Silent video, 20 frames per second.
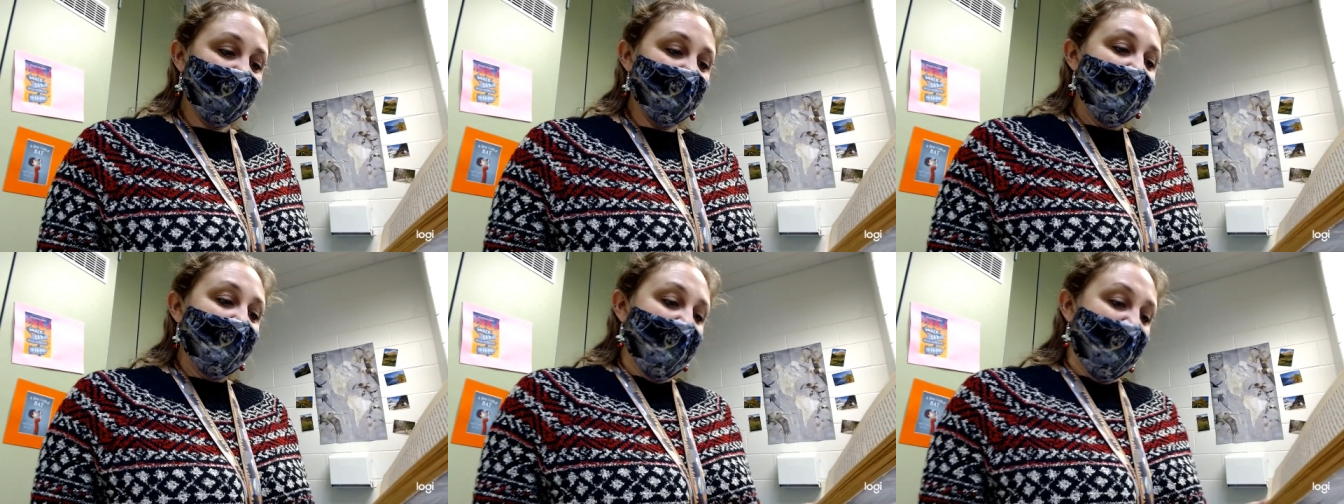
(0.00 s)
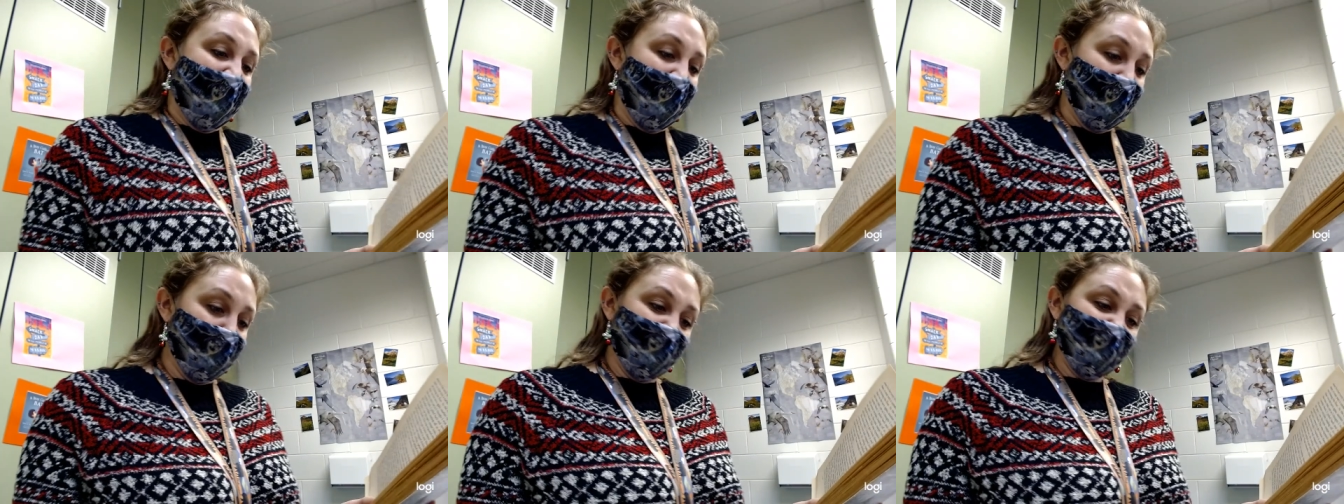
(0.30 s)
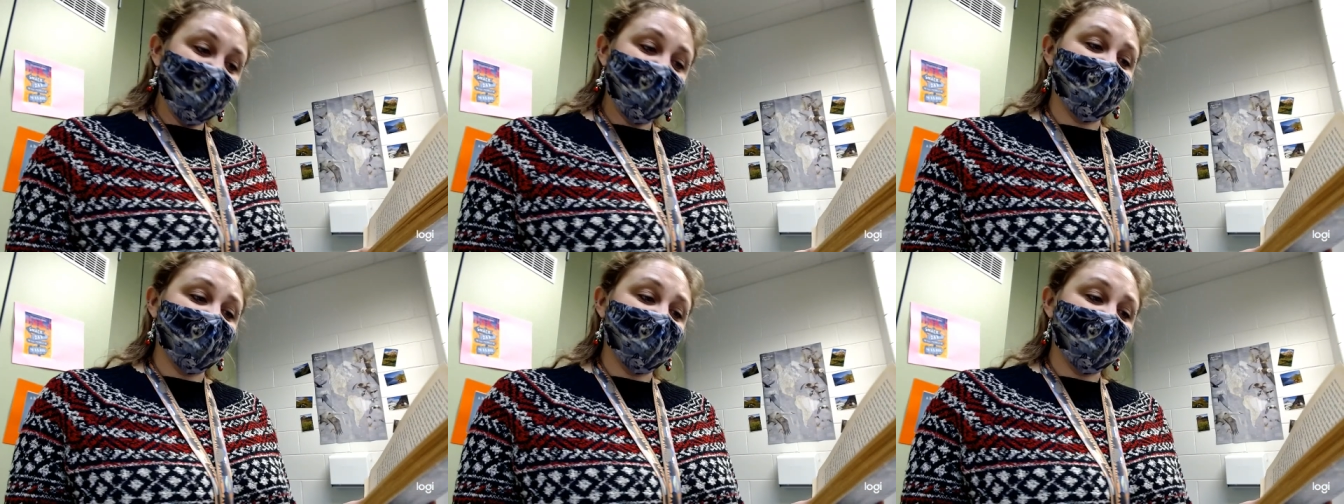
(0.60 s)
I wished
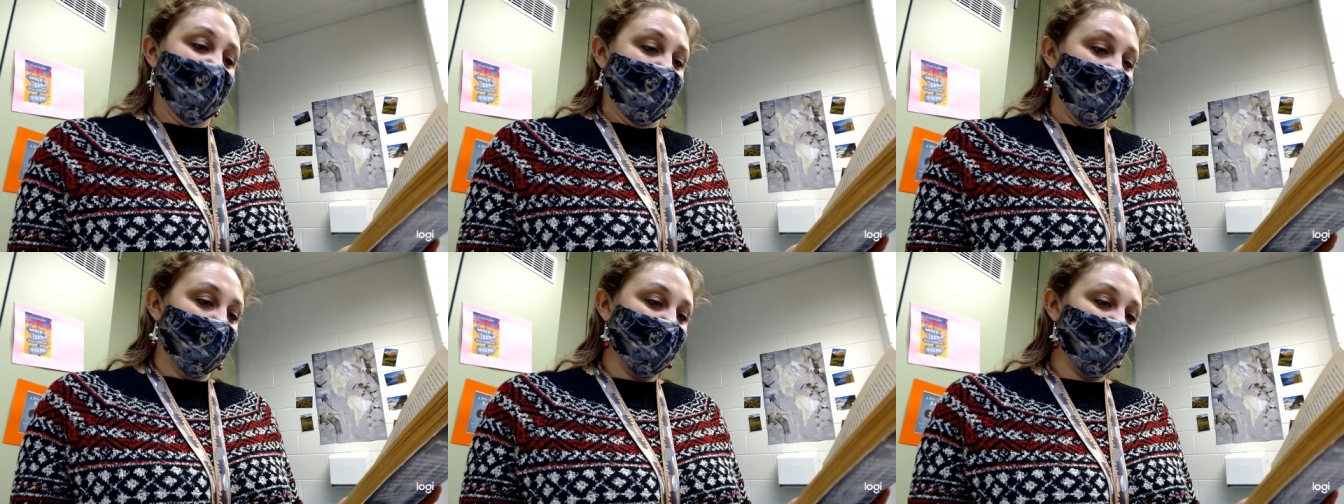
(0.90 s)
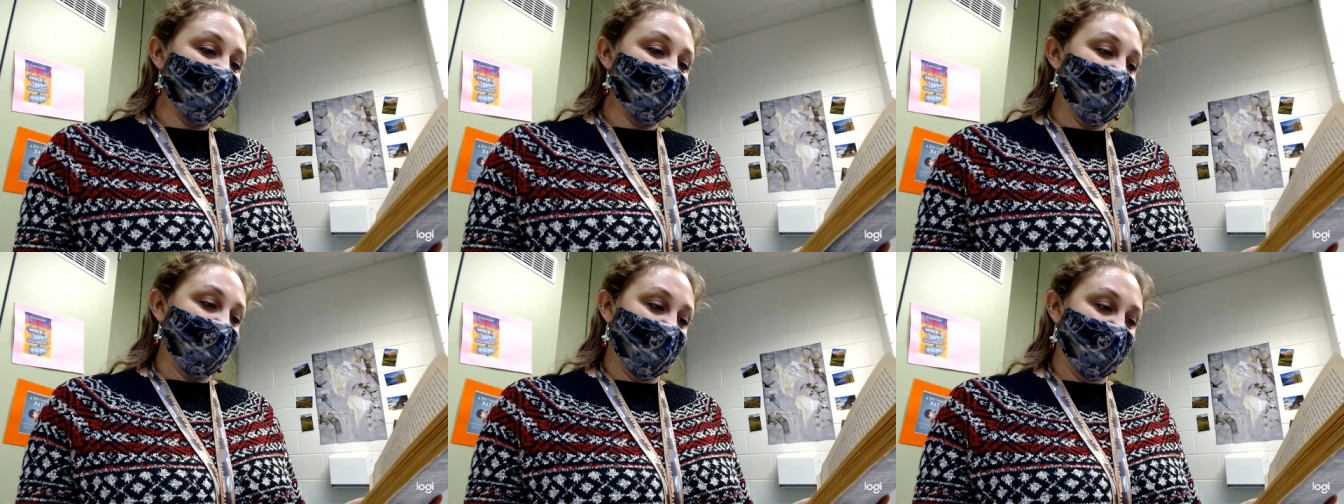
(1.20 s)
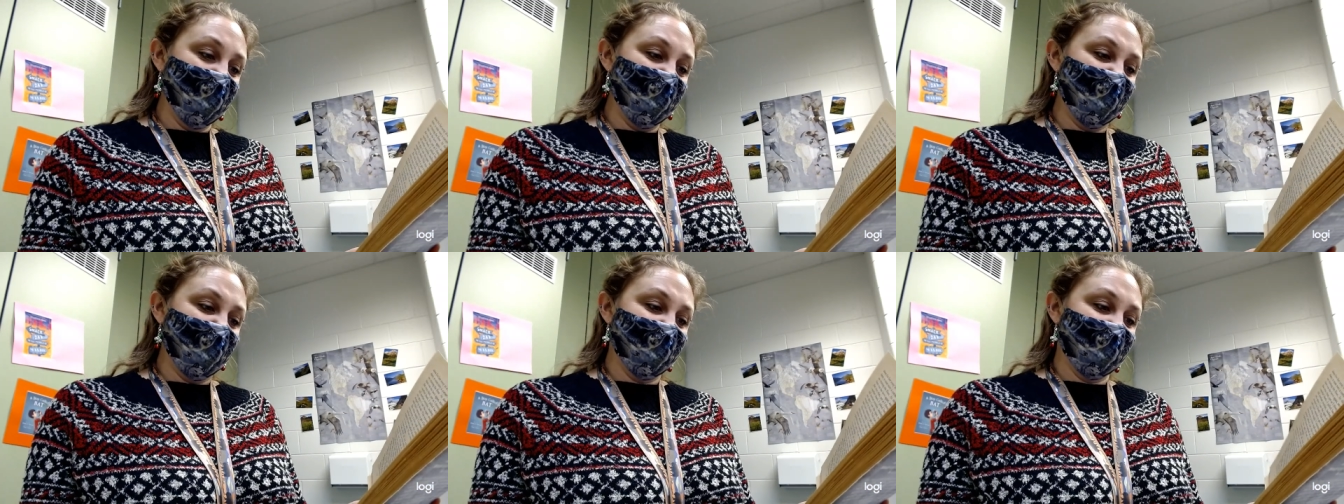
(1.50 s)
for my old home
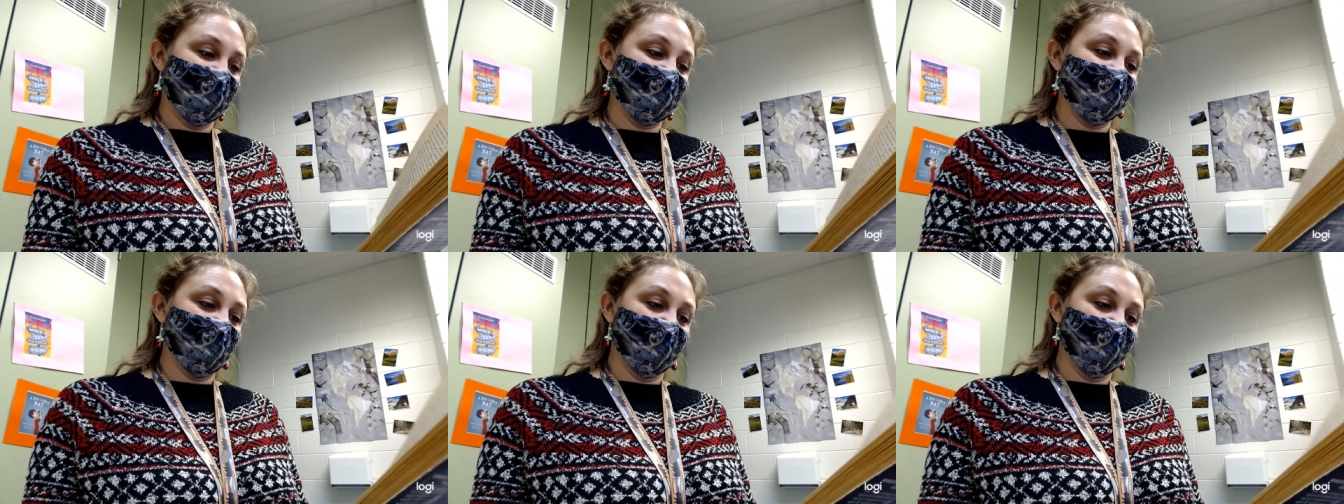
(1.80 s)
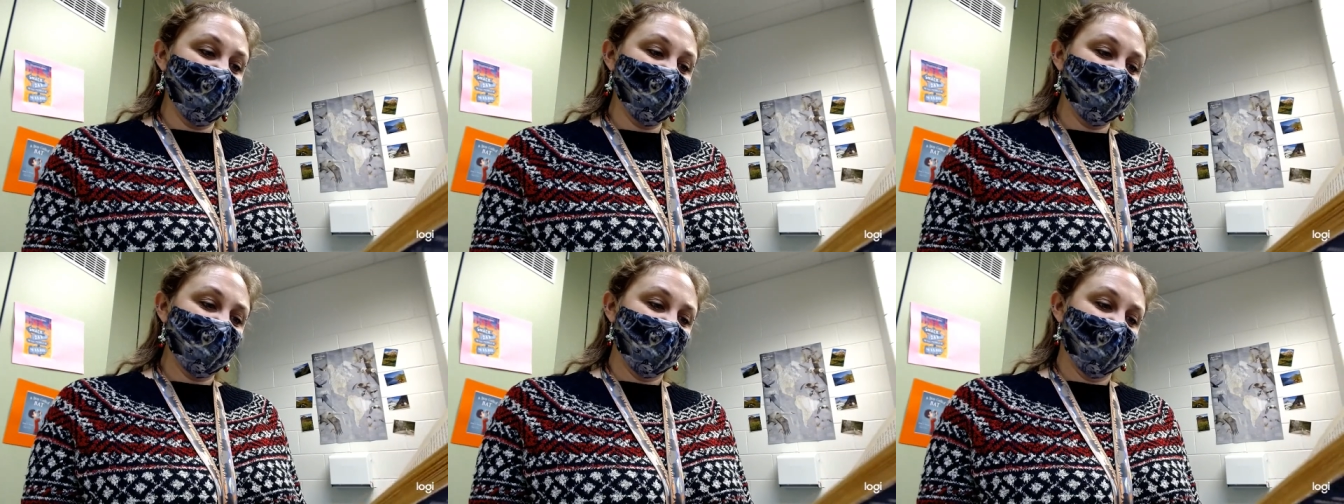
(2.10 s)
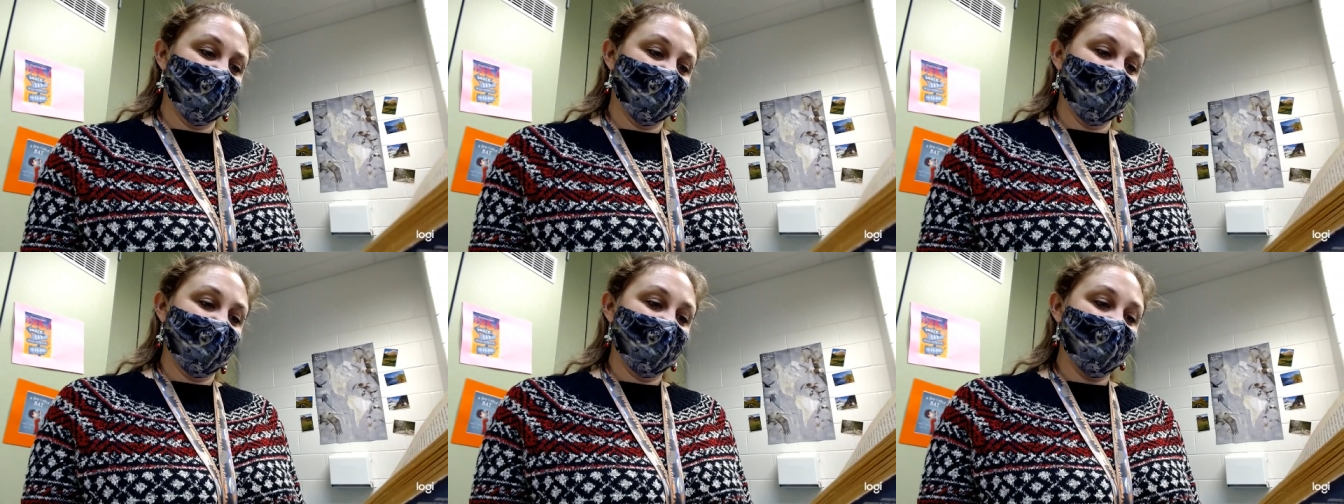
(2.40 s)
in the storm
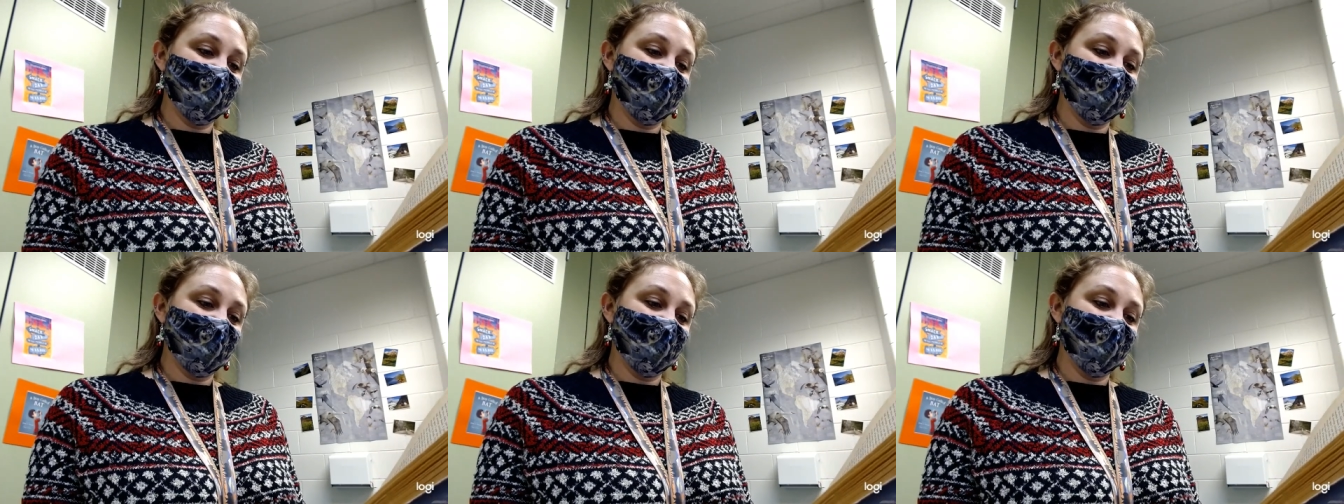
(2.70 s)
sewer.